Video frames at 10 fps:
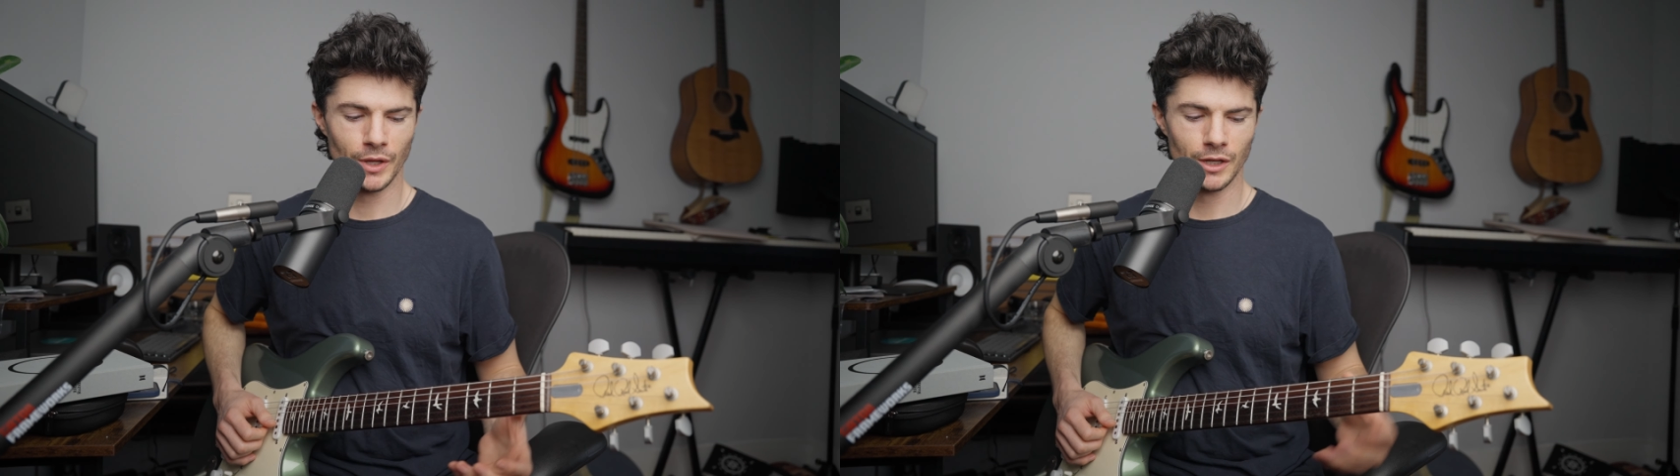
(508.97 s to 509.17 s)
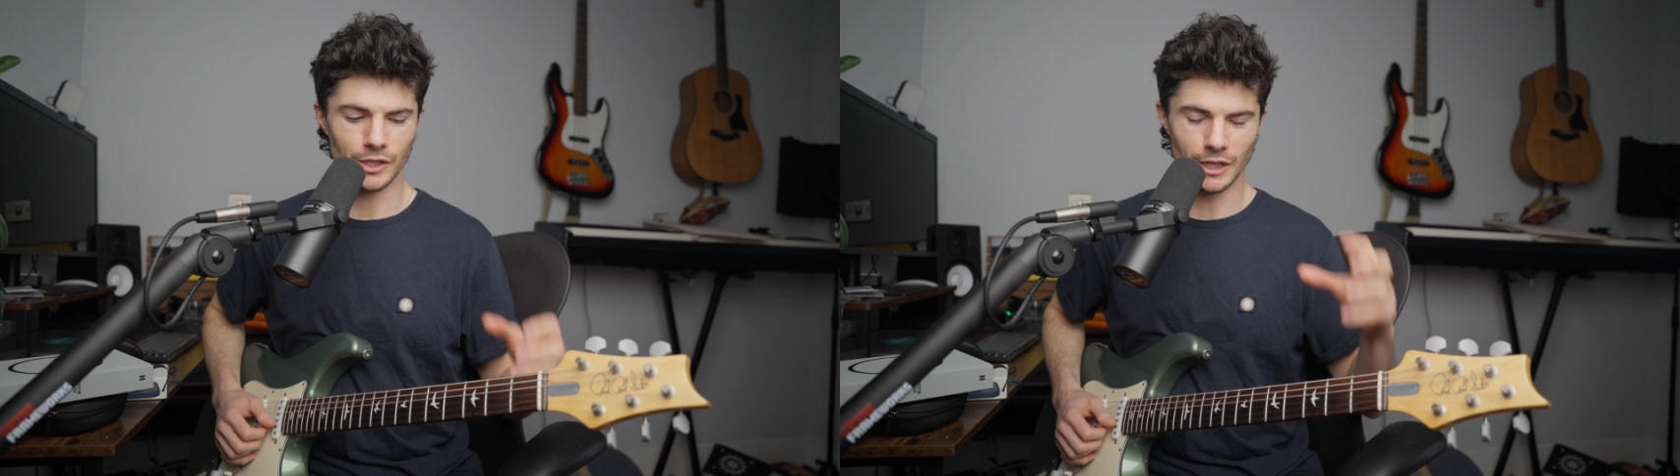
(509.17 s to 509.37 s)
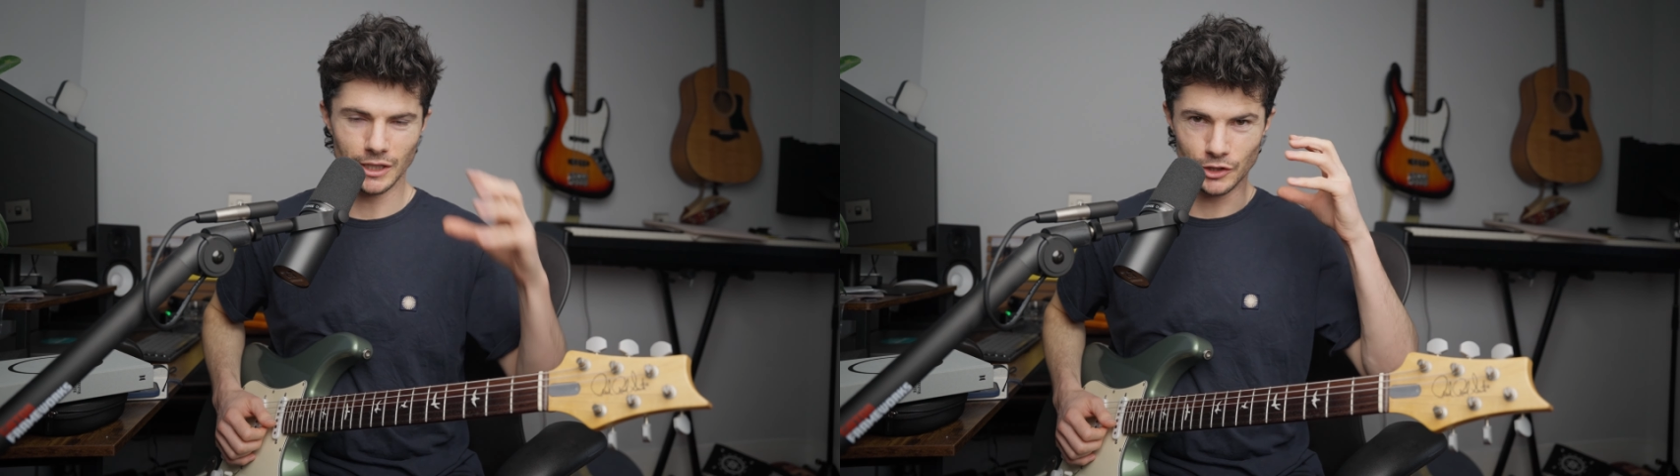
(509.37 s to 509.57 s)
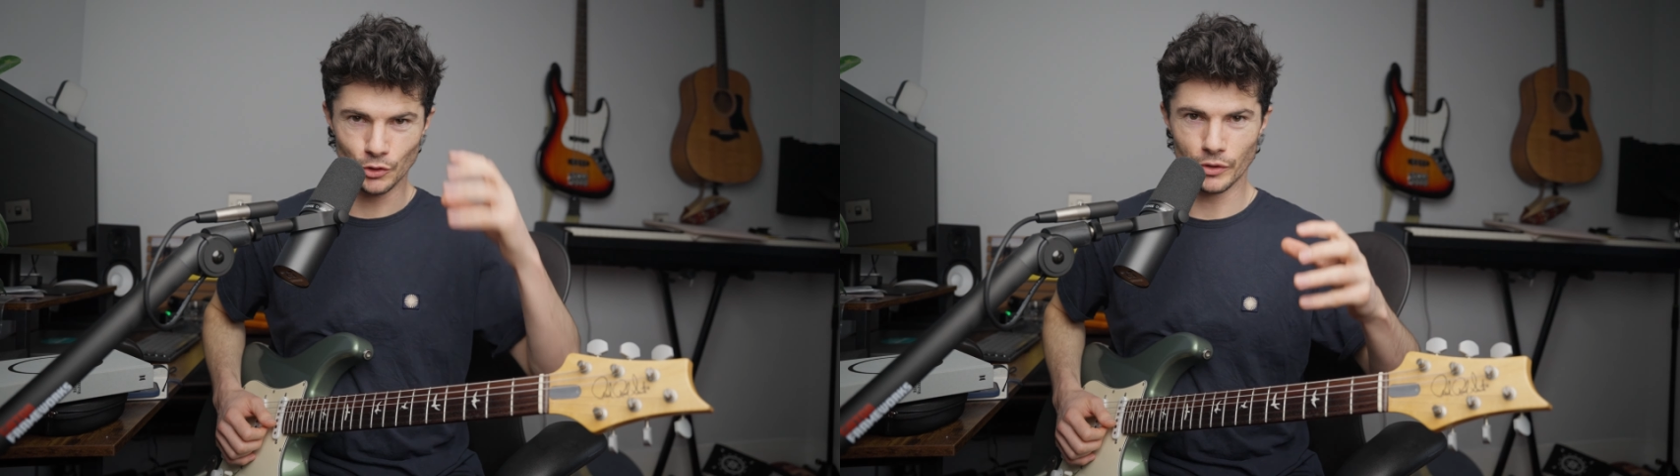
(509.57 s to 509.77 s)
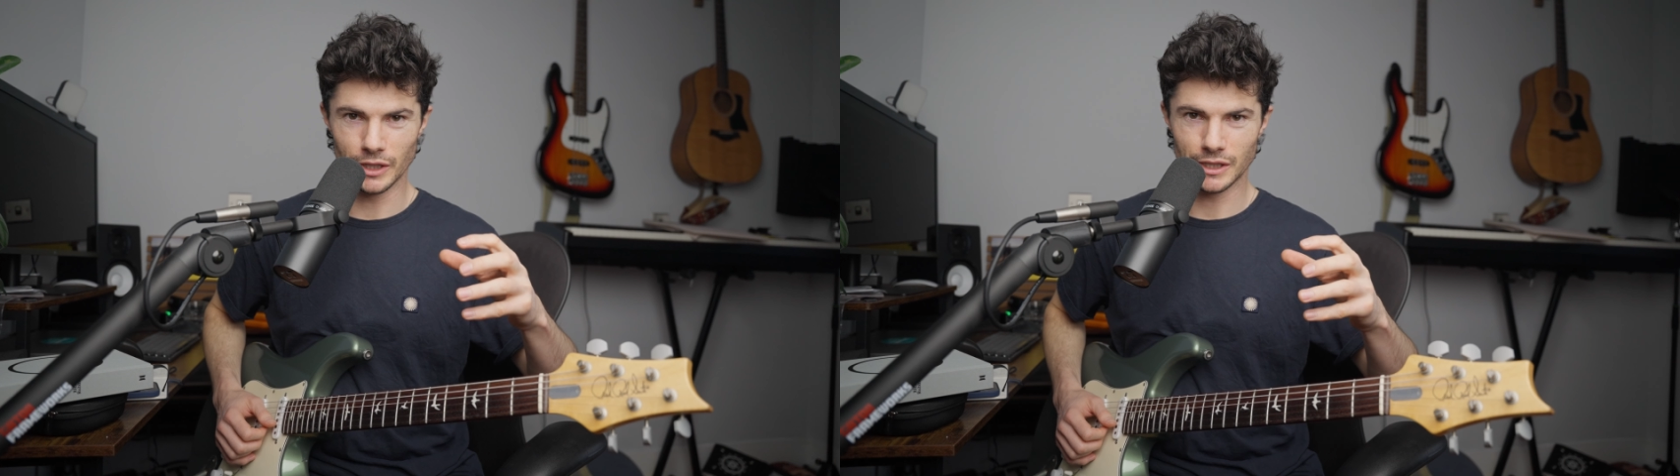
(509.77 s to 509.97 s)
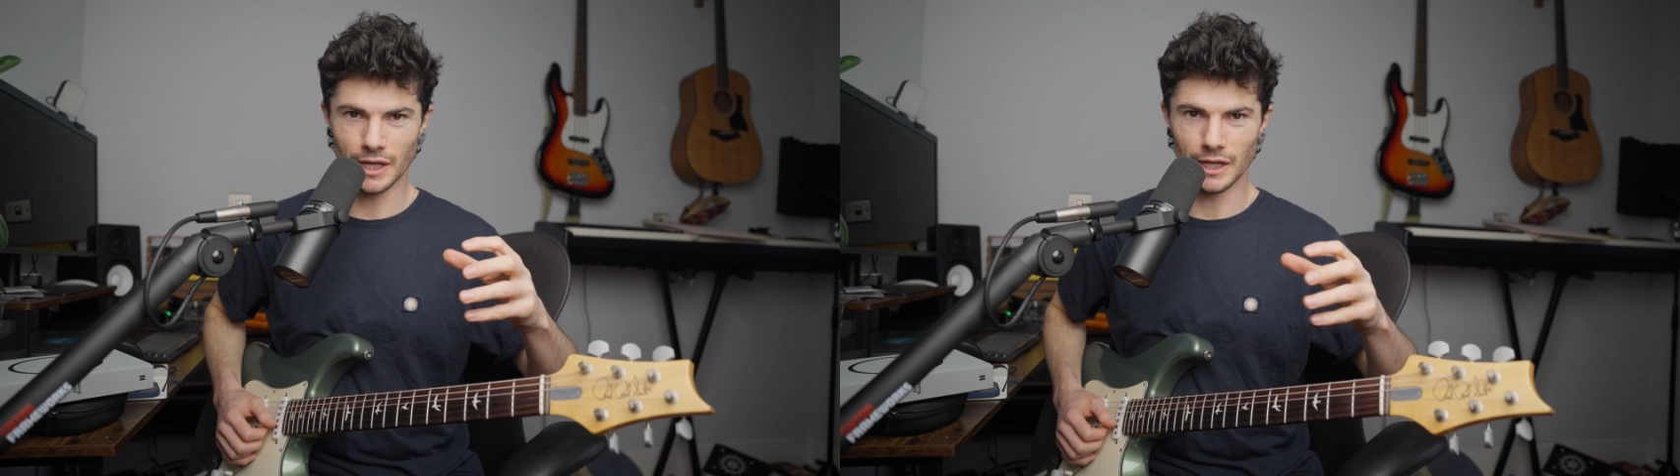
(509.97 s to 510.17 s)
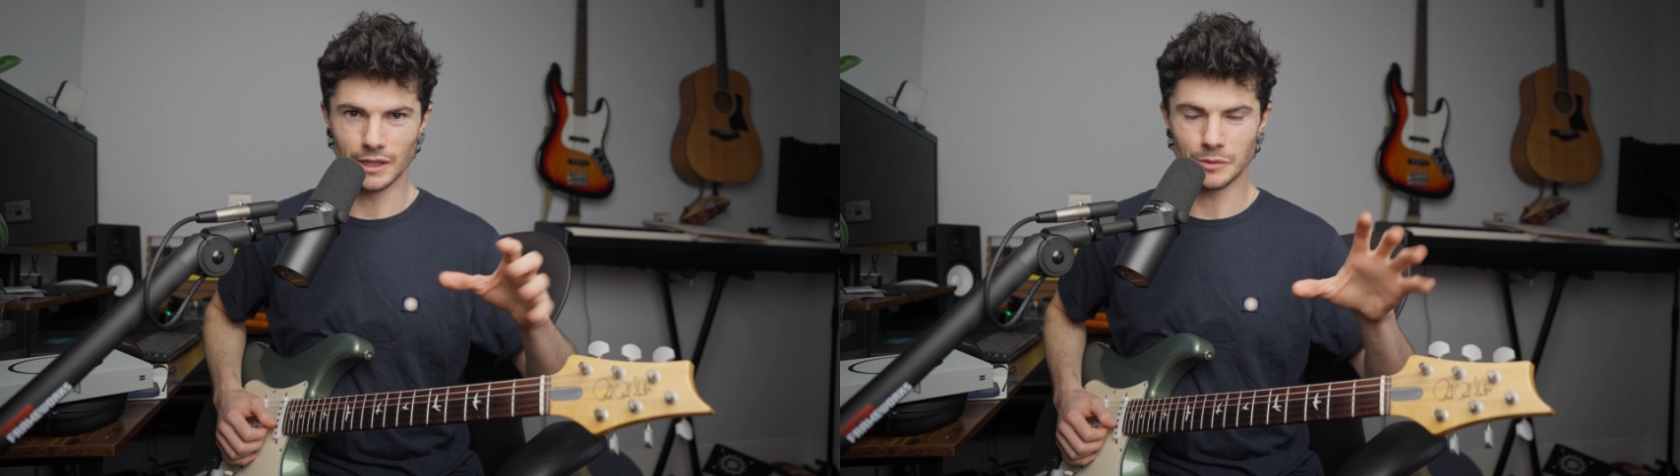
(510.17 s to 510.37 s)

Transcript: So you need to do all these things,